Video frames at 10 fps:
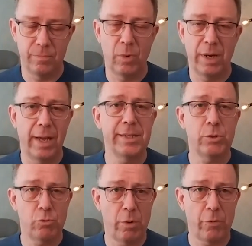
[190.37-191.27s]
well, as a
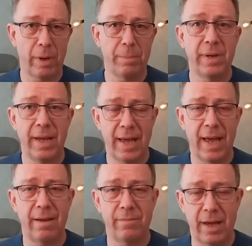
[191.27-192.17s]
rule of thumb,
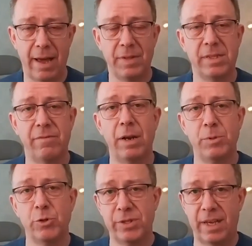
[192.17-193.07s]
haven't
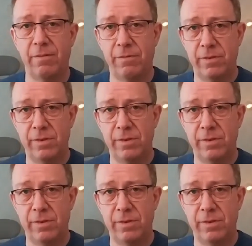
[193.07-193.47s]
developed yourself,